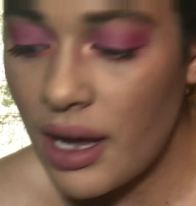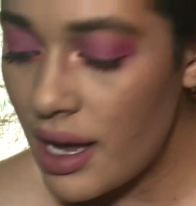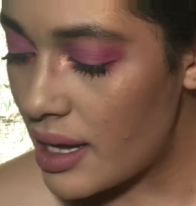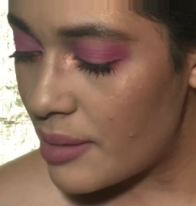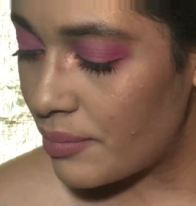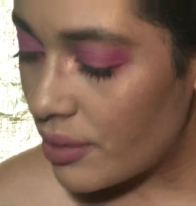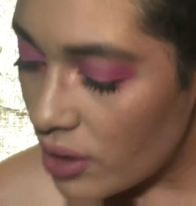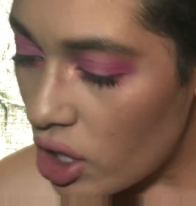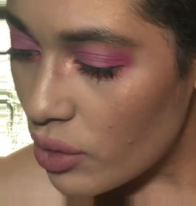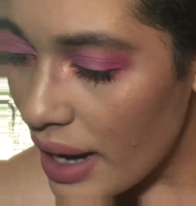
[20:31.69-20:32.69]

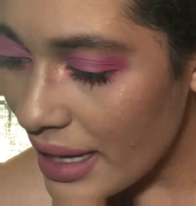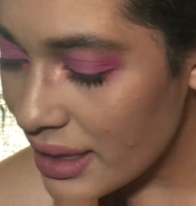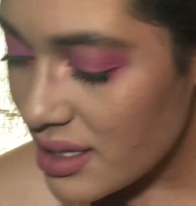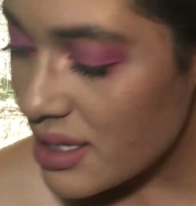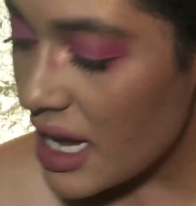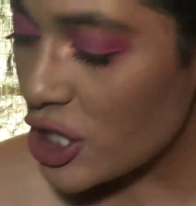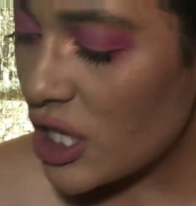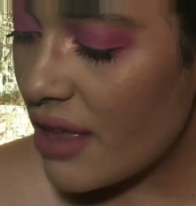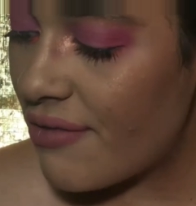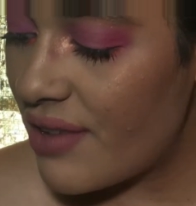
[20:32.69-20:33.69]
All right, this is
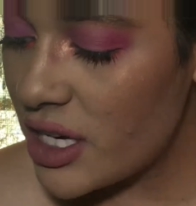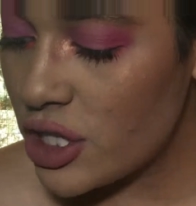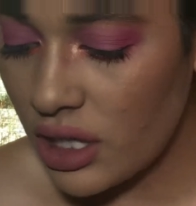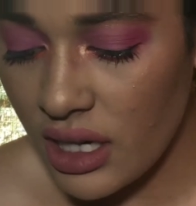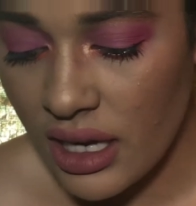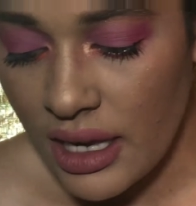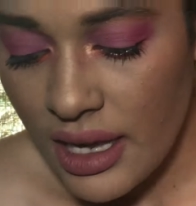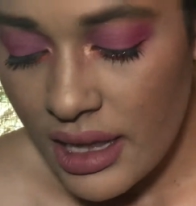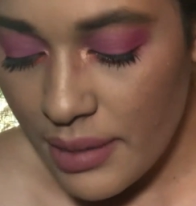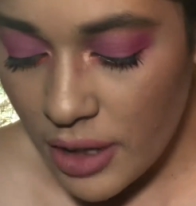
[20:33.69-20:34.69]
actually the finished look.
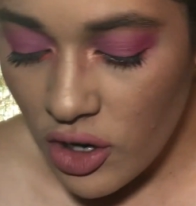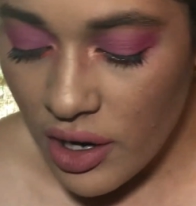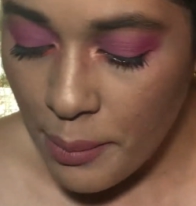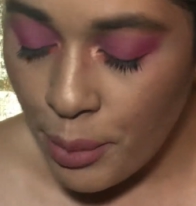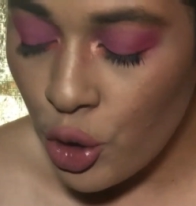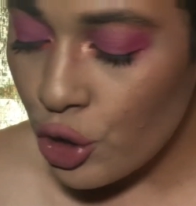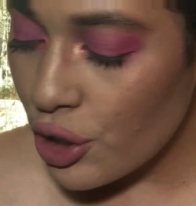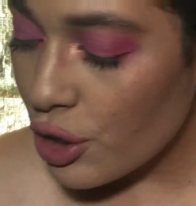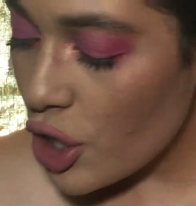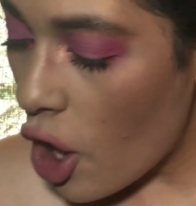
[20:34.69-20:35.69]
Let me go ahead and pull
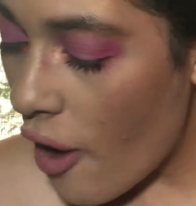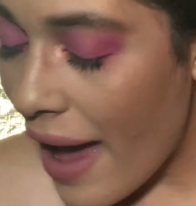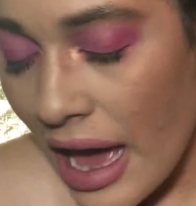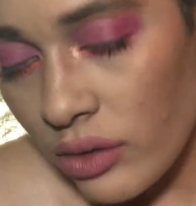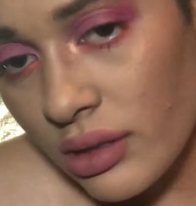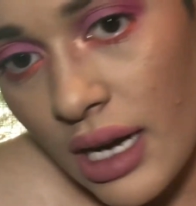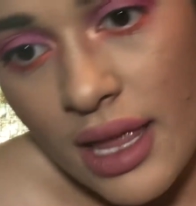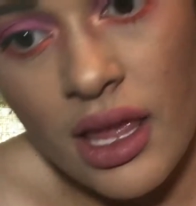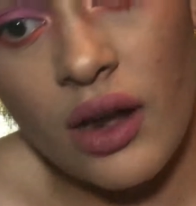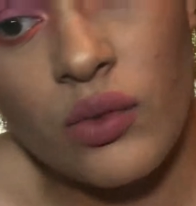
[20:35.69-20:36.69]
y'all out
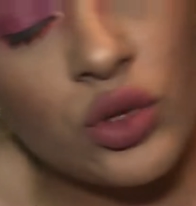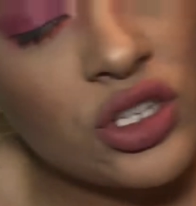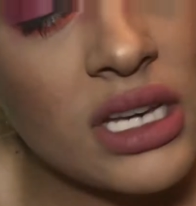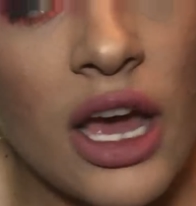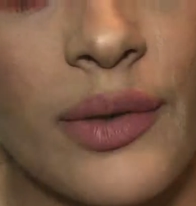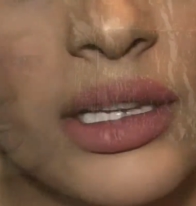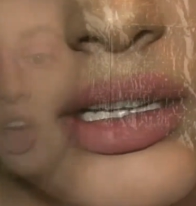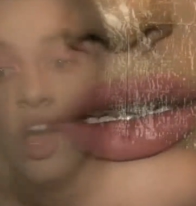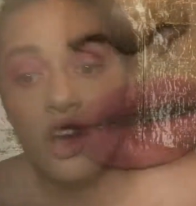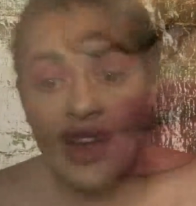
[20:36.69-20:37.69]
and then we'll see how it
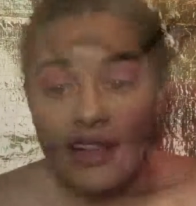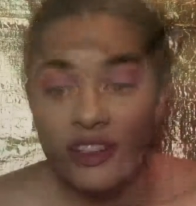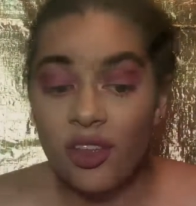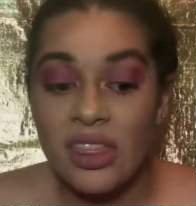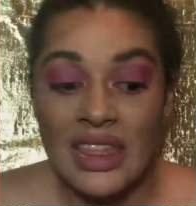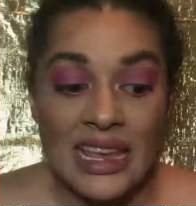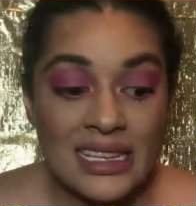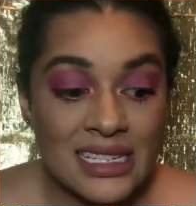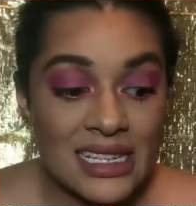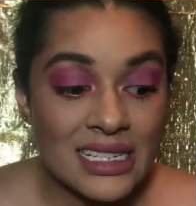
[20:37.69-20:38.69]
looks. All right, so
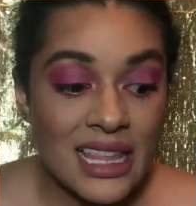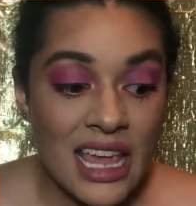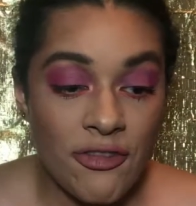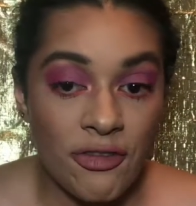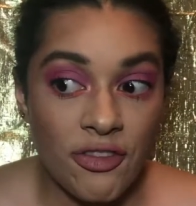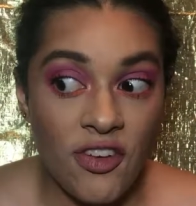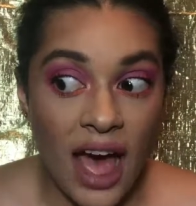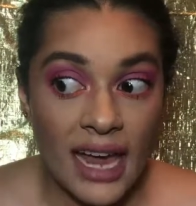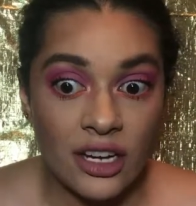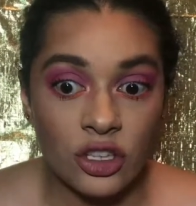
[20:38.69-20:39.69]
this is the
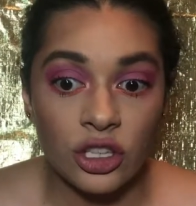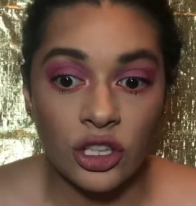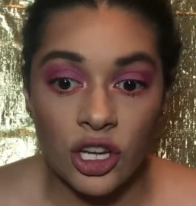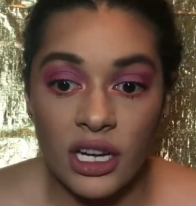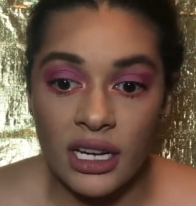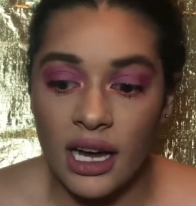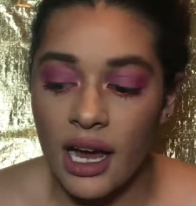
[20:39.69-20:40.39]
final look.